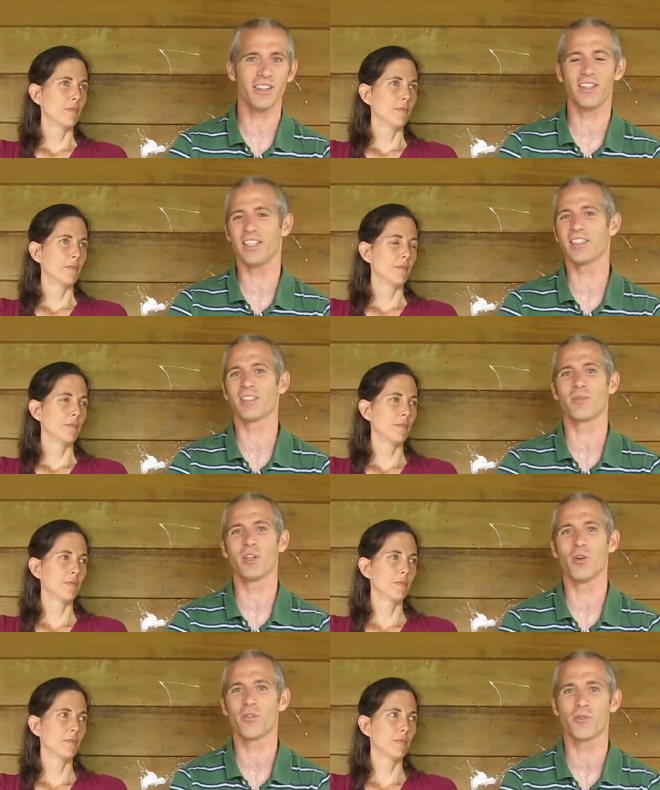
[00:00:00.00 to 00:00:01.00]
Speaker 1: things as we
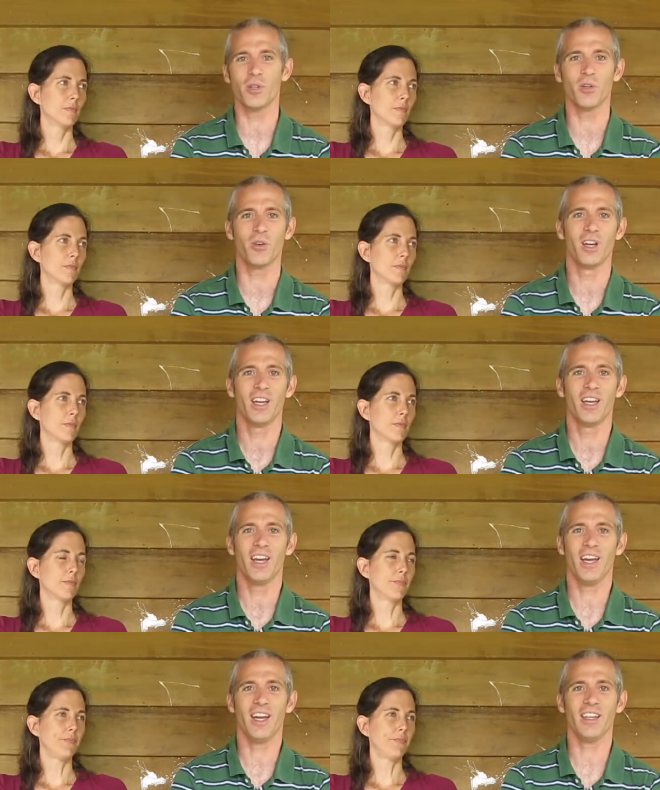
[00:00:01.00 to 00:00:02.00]
go through.
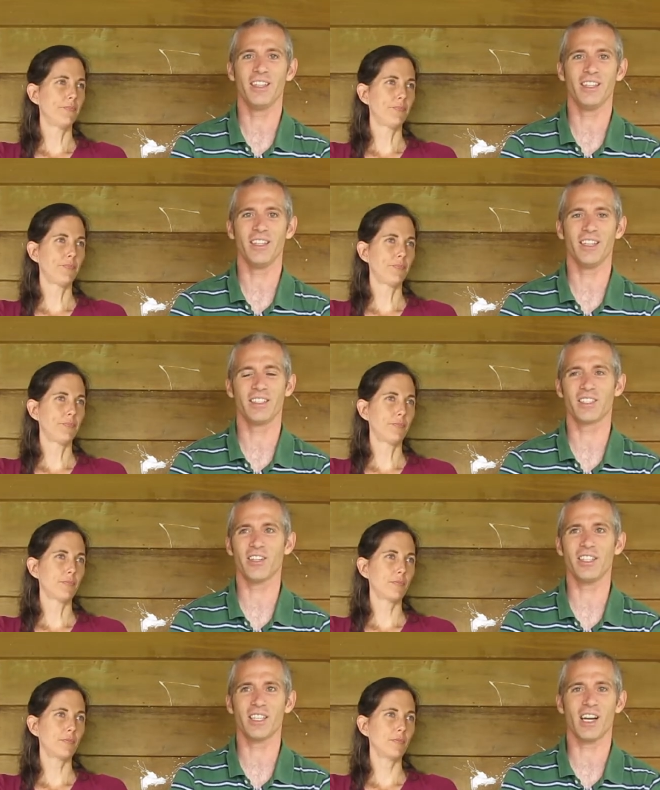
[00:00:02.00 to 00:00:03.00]
And it's a
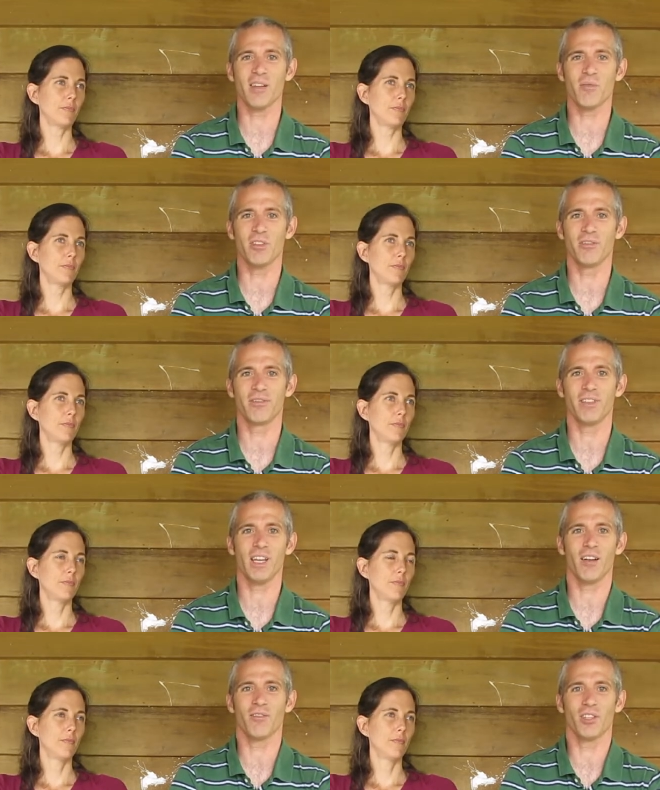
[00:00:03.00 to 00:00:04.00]
great time of,
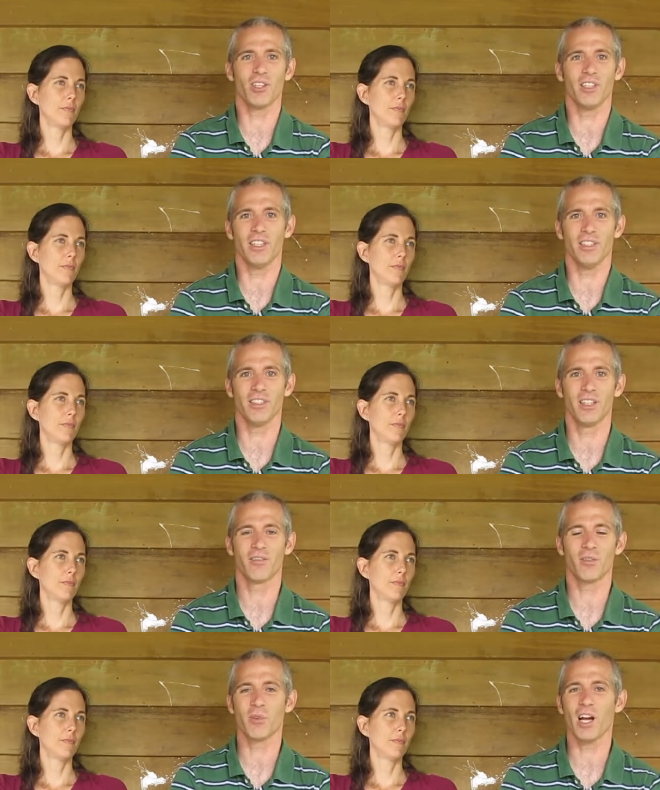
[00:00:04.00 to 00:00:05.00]
yeah, of learning
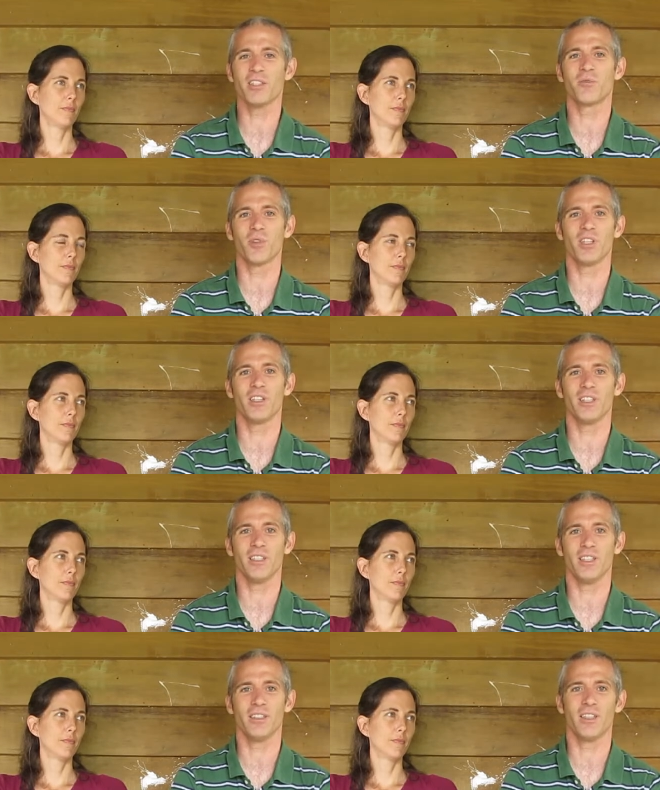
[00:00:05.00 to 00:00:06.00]
from God's word
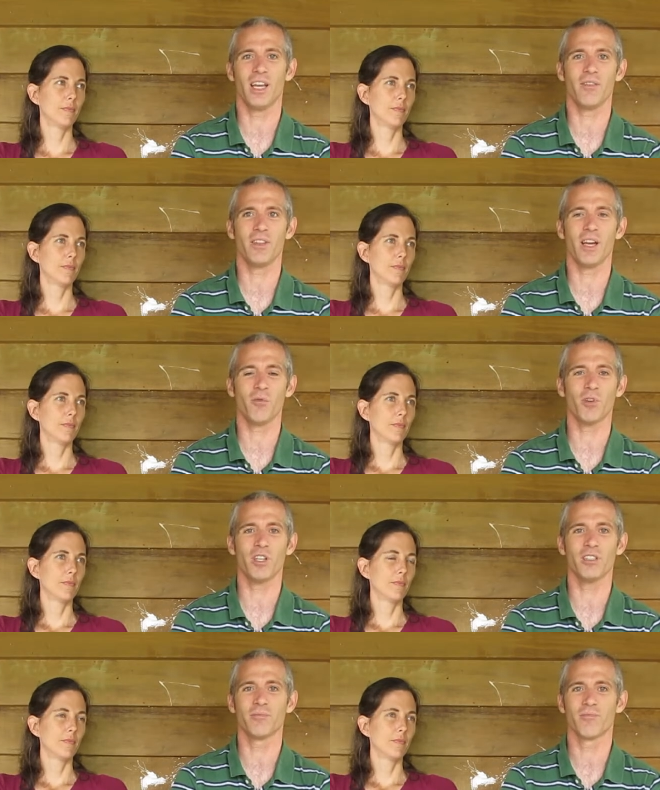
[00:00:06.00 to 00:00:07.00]
and, and having that
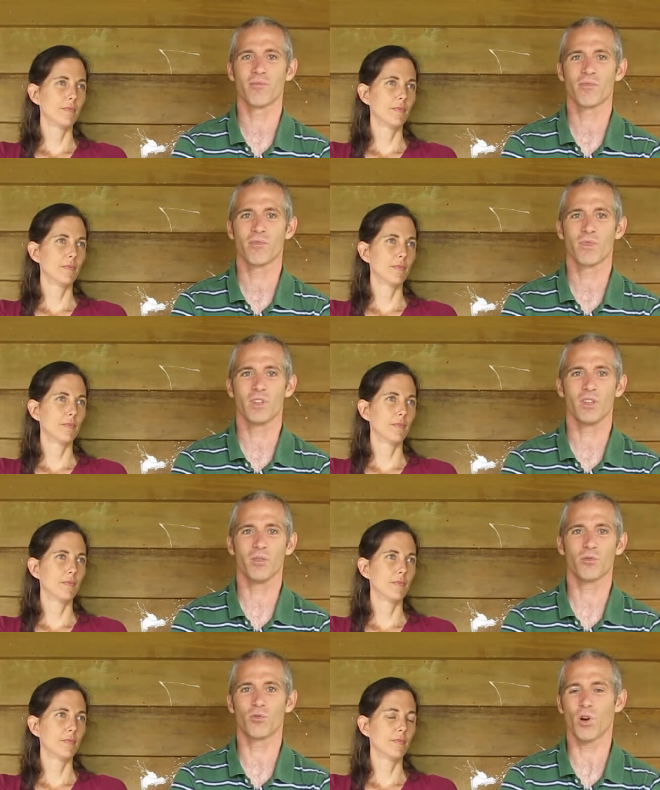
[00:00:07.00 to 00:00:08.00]
word
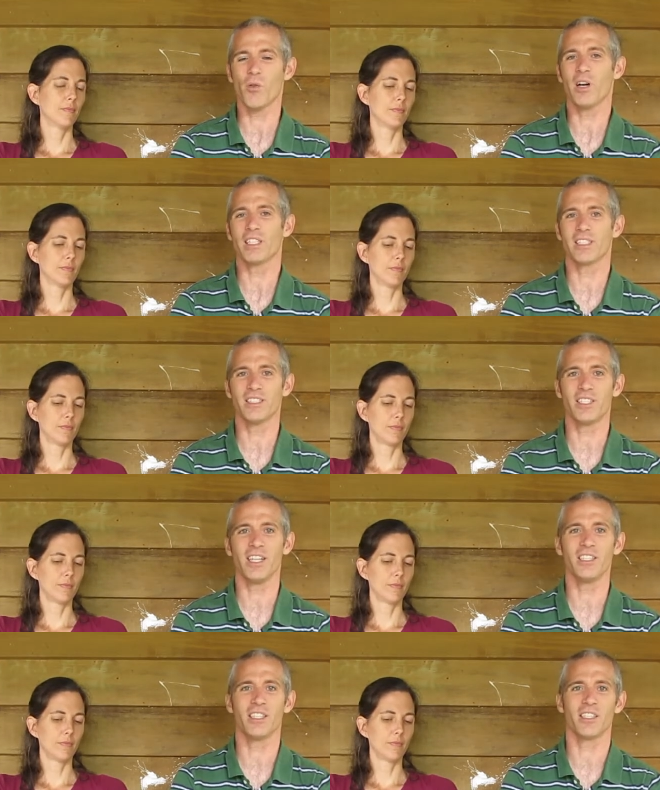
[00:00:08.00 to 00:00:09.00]
you know, grow us and
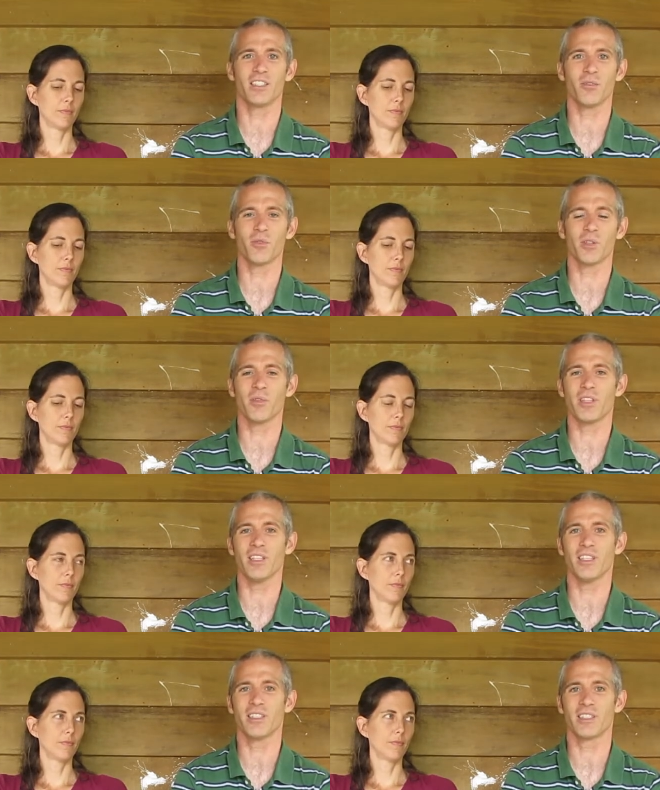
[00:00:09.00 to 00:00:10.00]
change us and work
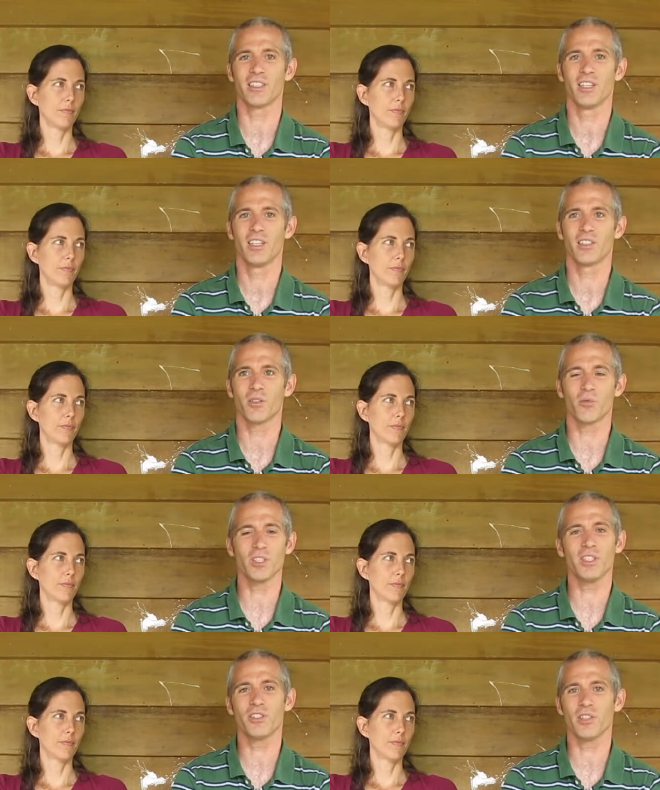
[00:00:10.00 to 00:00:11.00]
within us. So
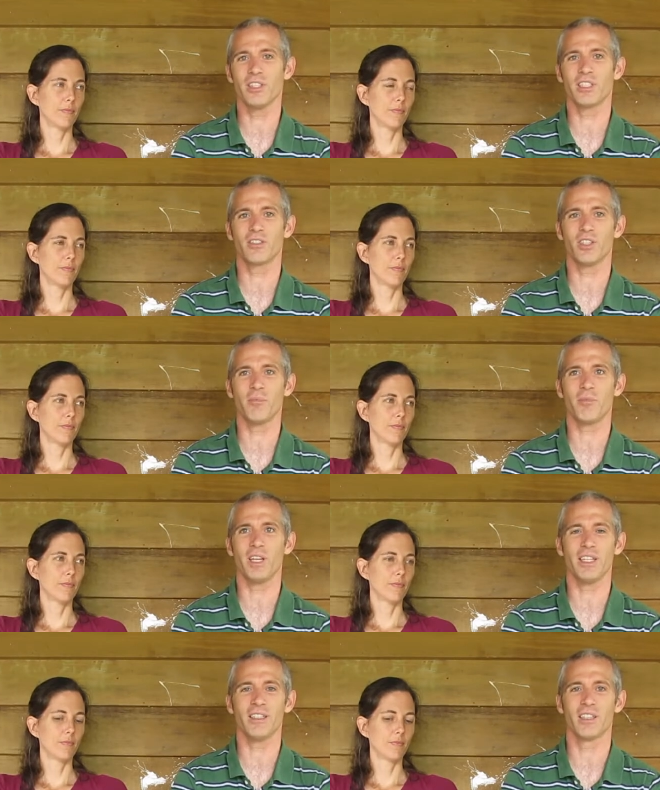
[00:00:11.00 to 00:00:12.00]
really enjoyed this trip
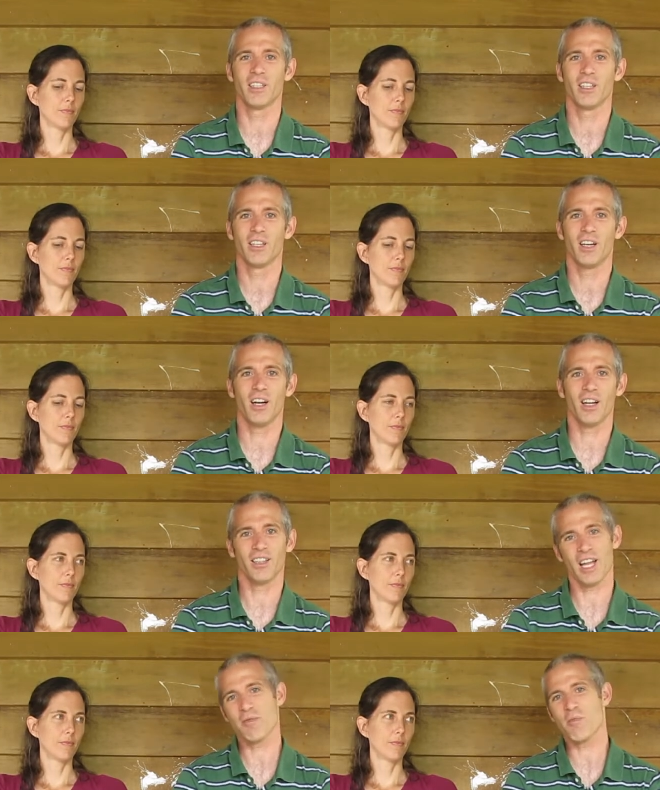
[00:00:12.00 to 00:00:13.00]
and uh,
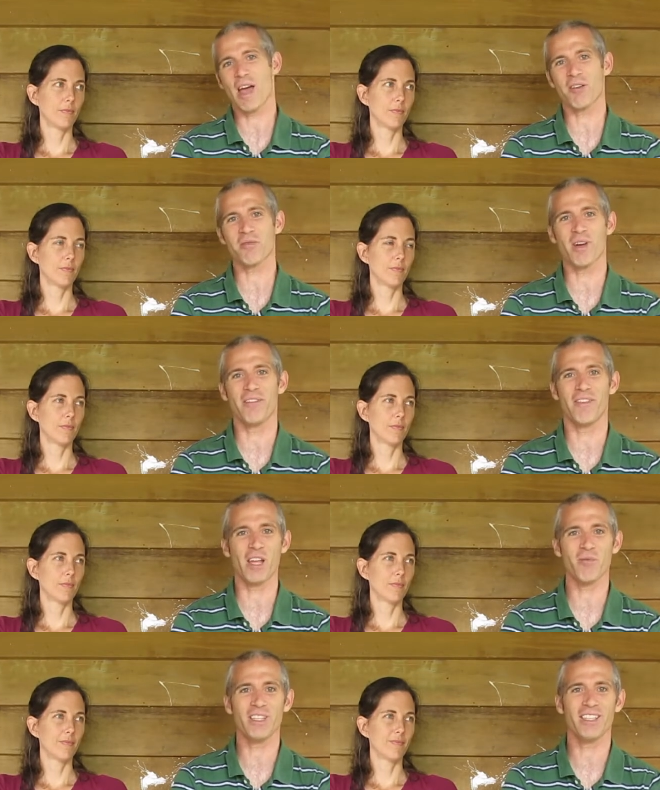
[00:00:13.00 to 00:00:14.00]
glad to be back with my
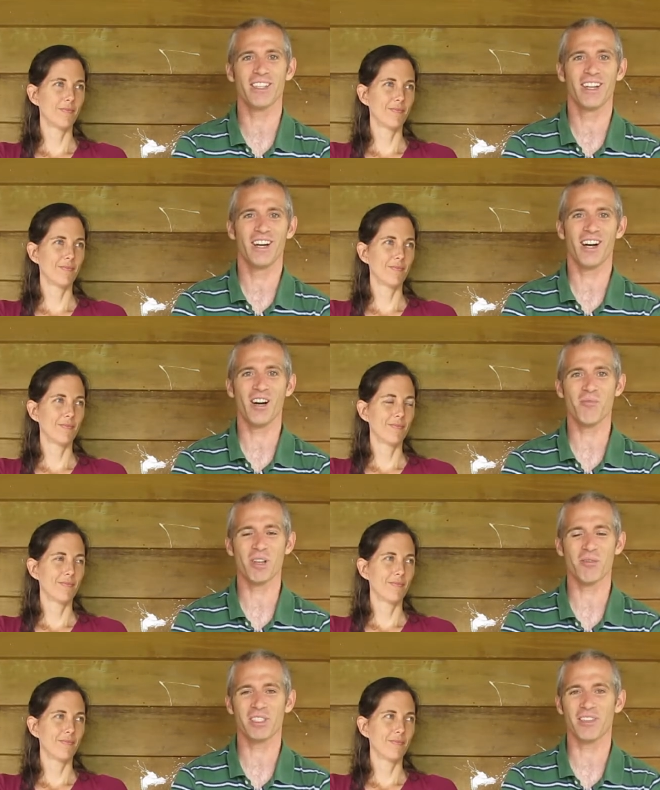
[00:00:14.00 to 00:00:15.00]
family. Uh,
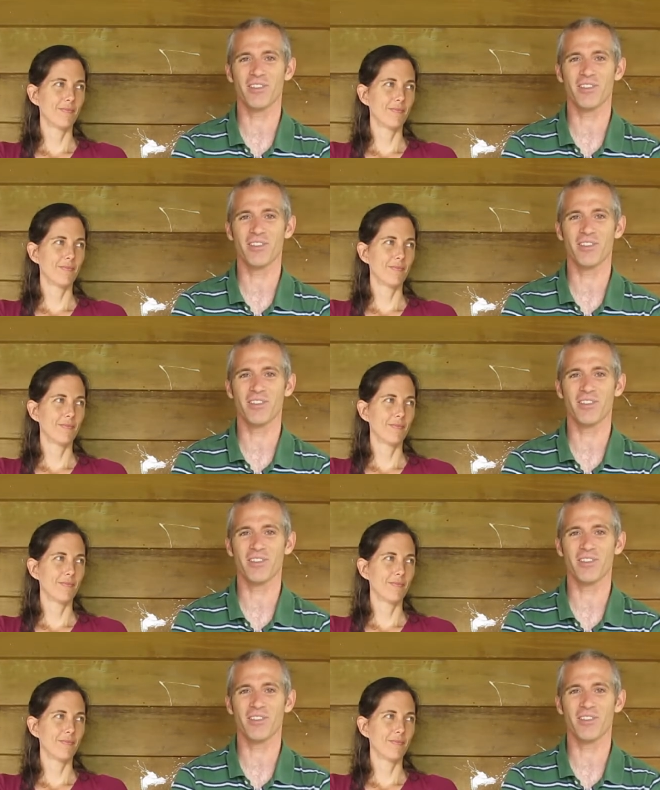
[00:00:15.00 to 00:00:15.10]
but it was a